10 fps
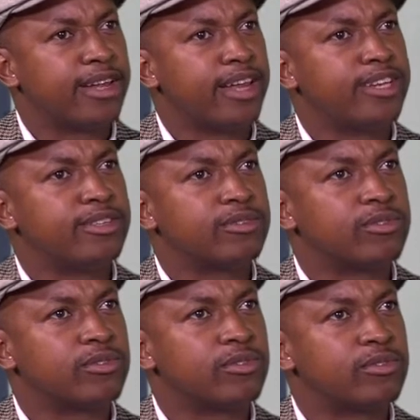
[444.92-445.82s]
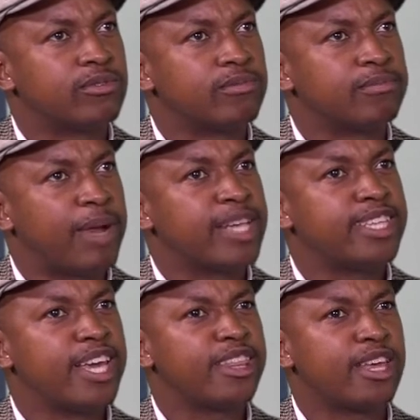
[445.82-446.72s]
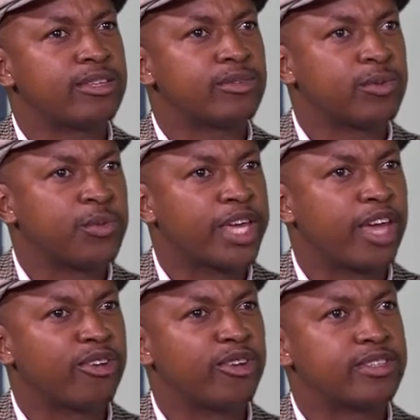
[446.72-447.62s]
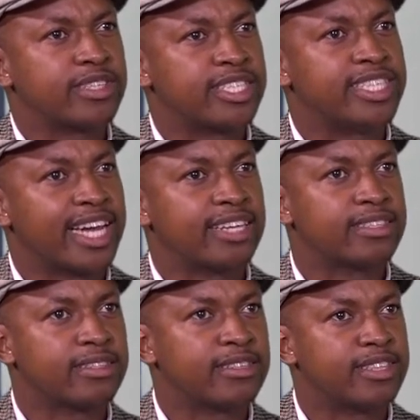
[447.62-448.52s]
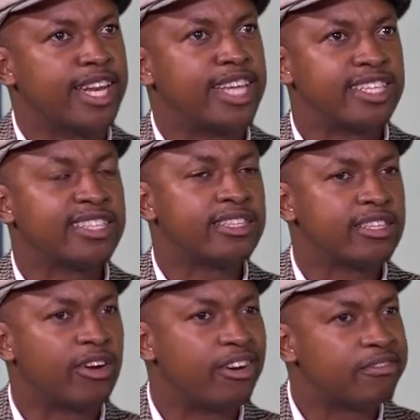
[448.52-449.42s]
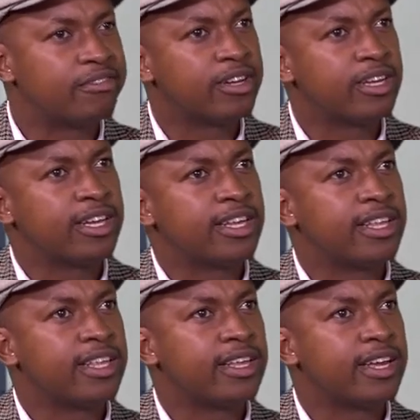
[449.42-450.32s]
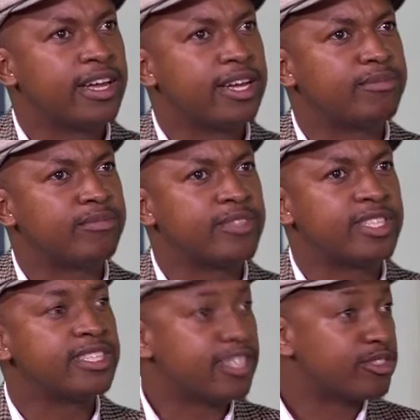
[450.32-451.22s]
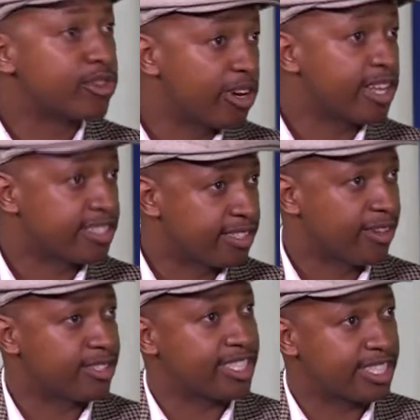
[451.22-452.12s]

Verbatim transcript: and, and by saying that, we cannot reject the necessity of um, seasoned scholars, yes.